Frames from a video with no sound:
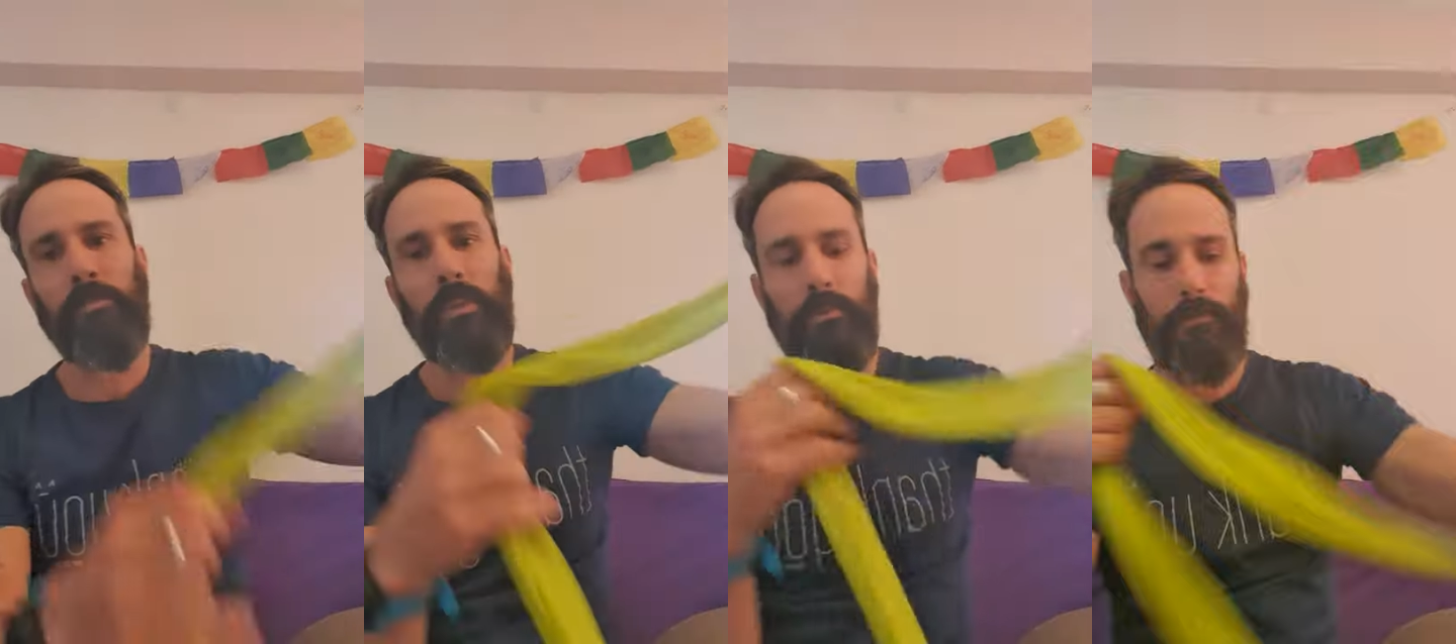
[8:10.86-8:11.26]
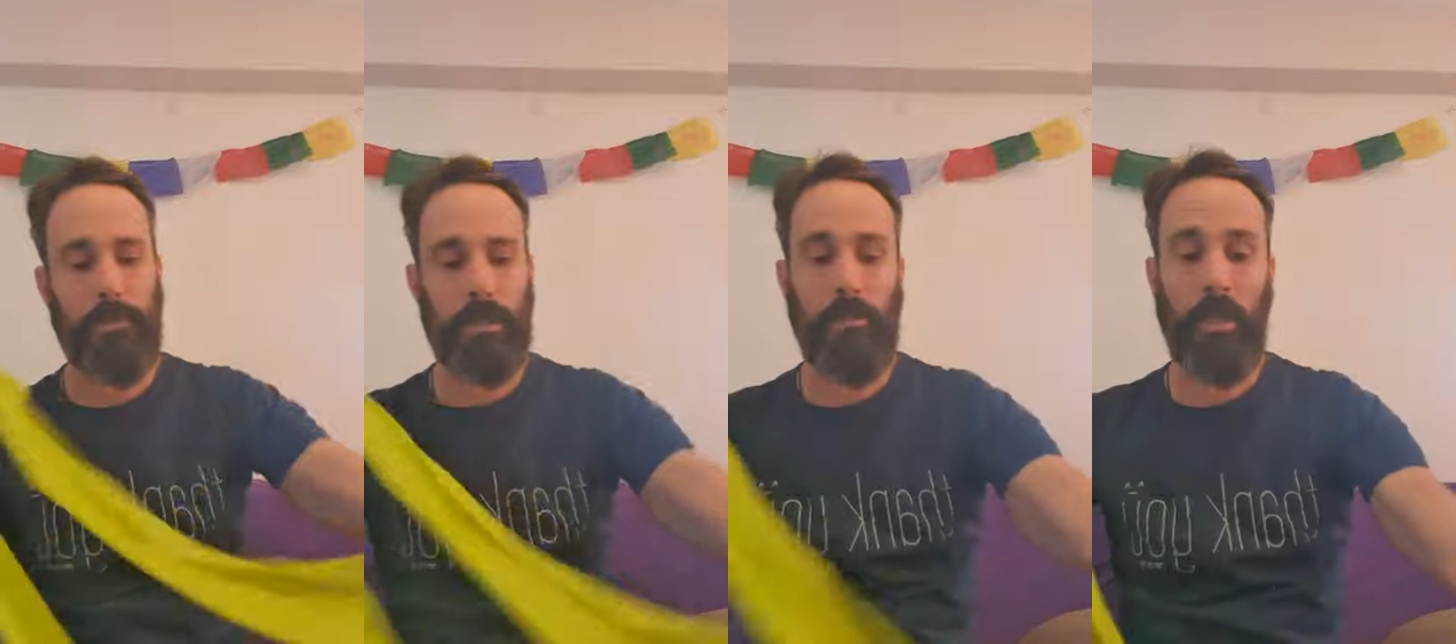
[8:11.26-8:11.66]
for
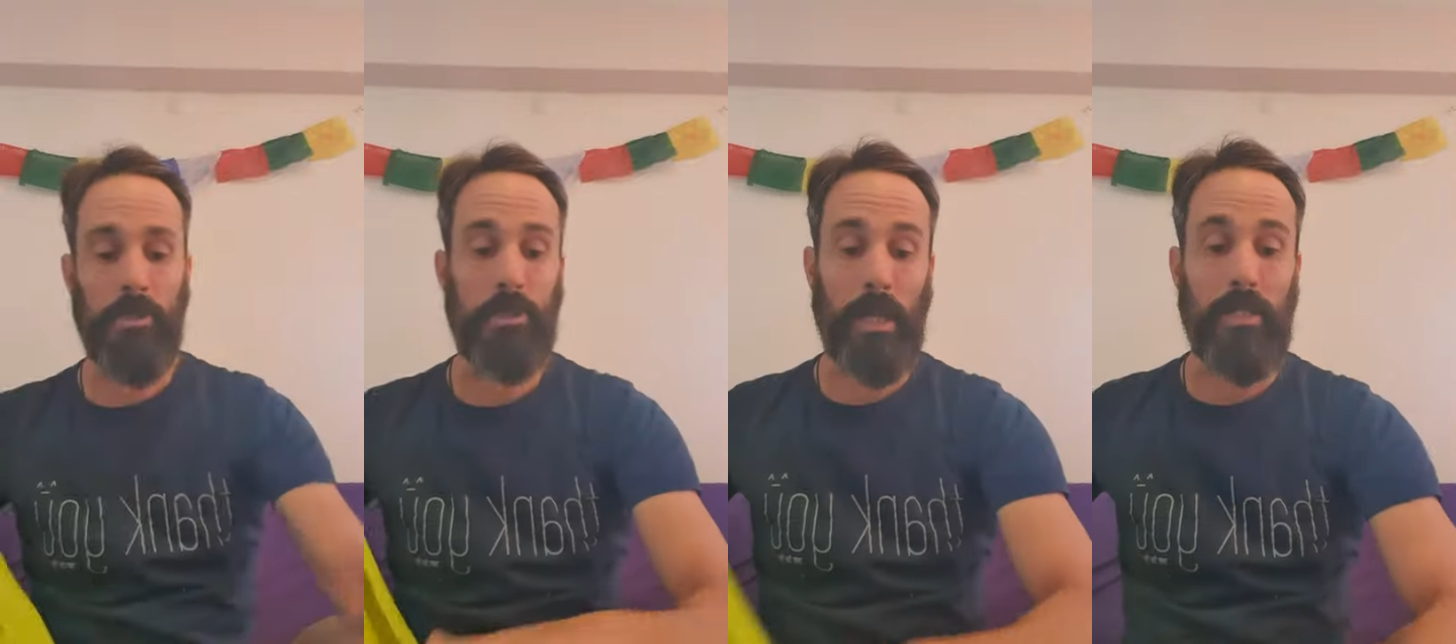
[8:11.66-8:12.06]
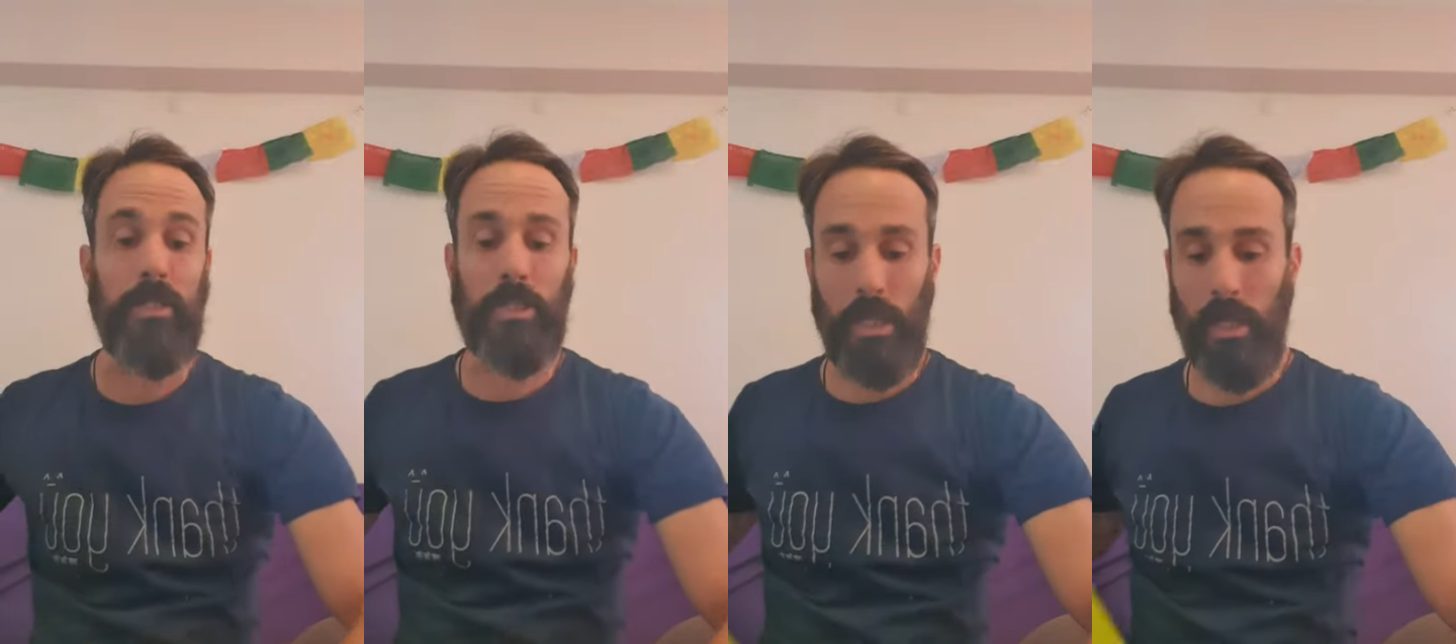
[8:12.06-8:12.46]
somebody who's
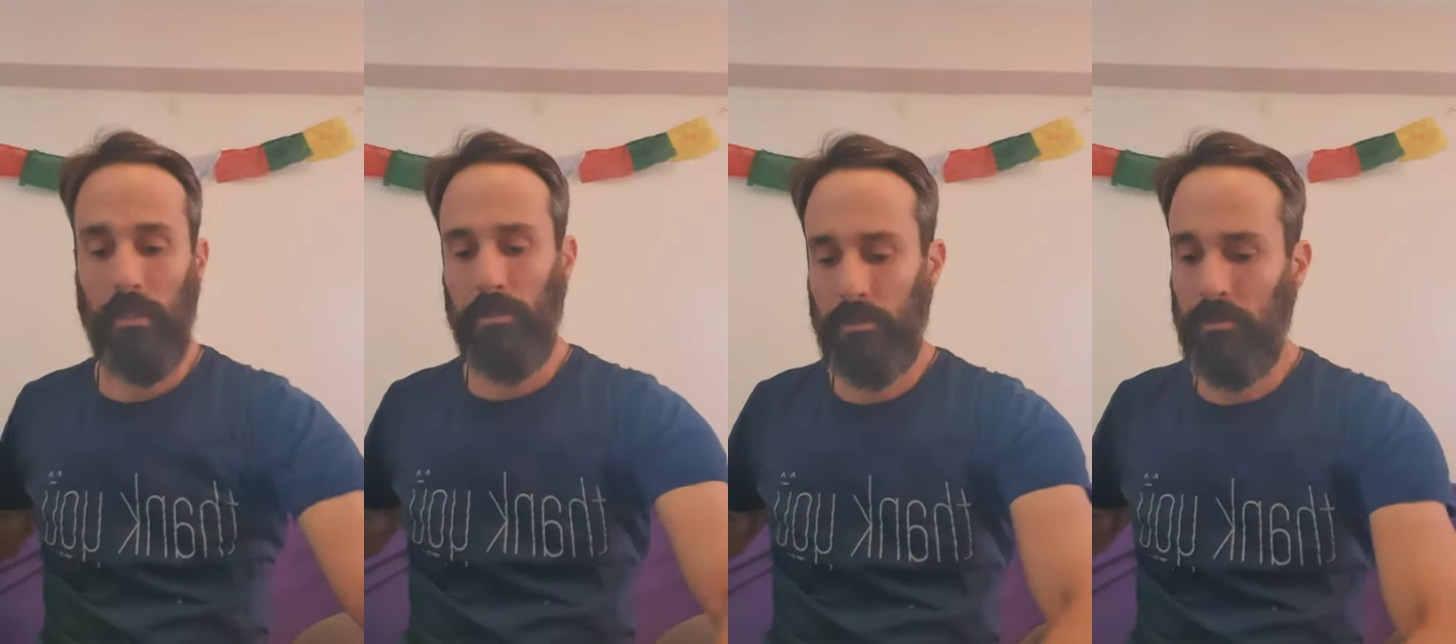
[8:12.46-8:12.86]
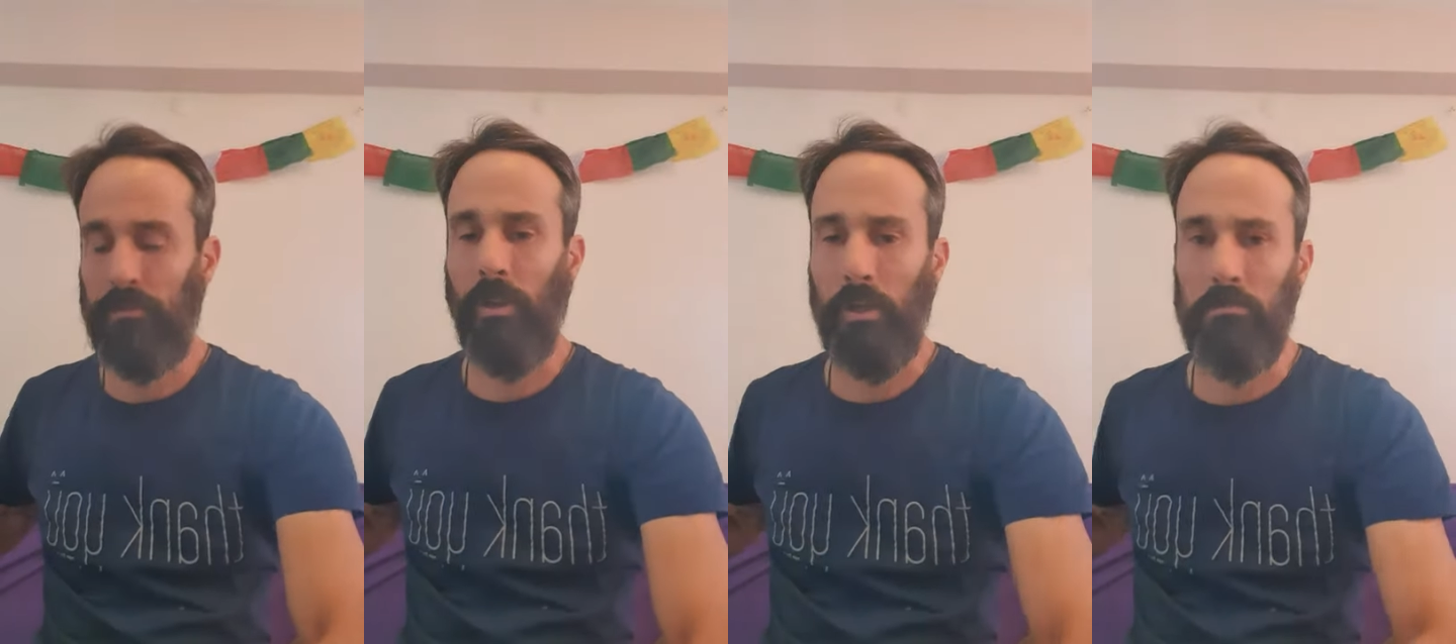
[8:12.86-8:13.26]
transitioning
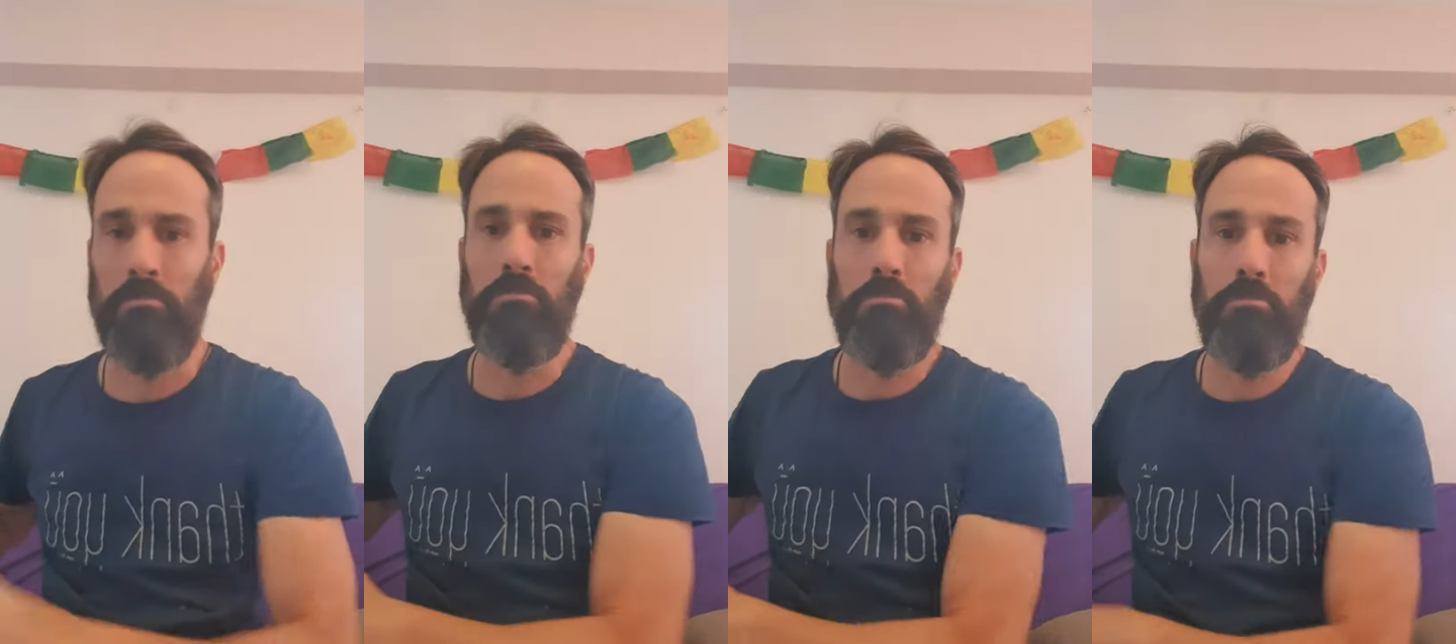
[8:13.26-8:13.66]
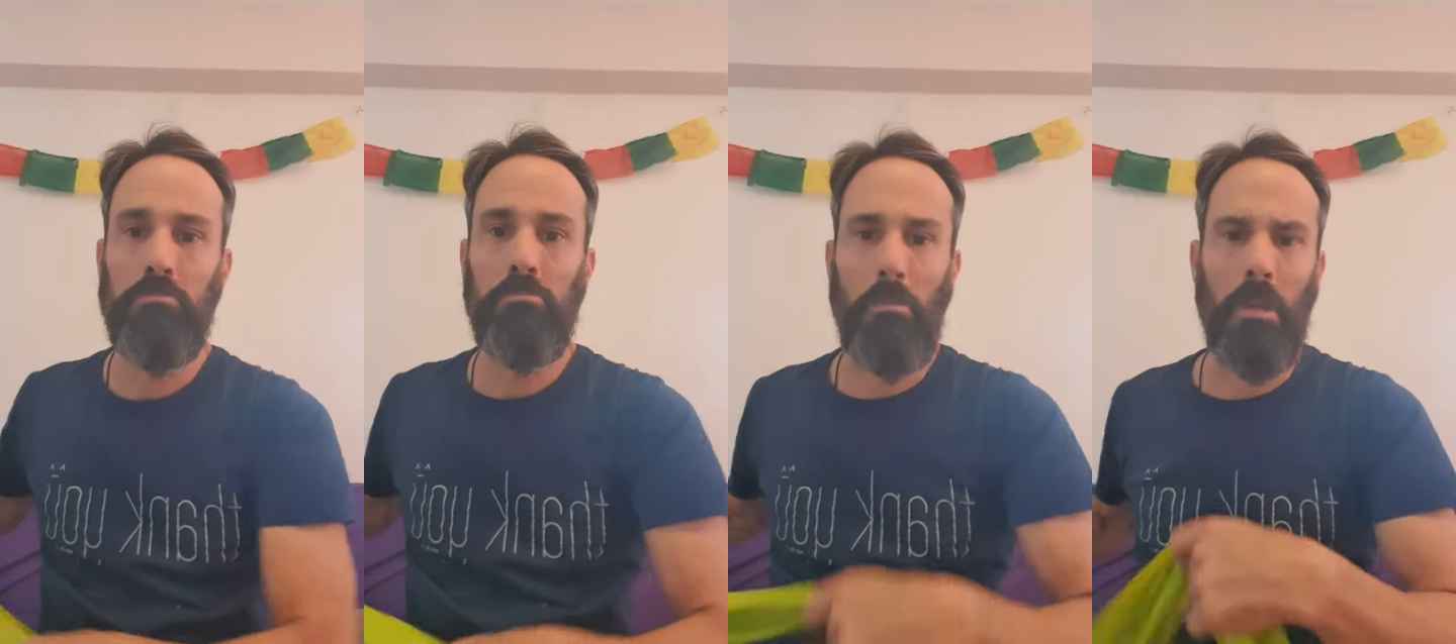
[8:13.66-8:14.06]
from
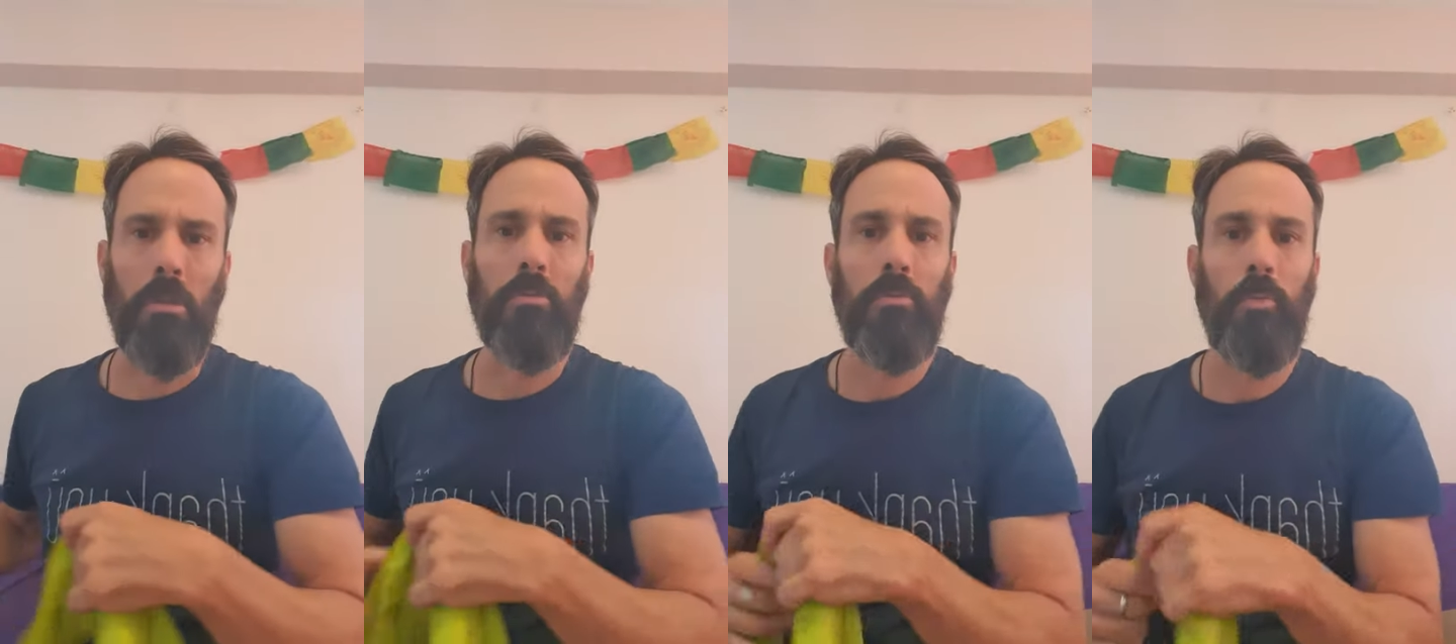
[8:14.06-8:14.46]
you know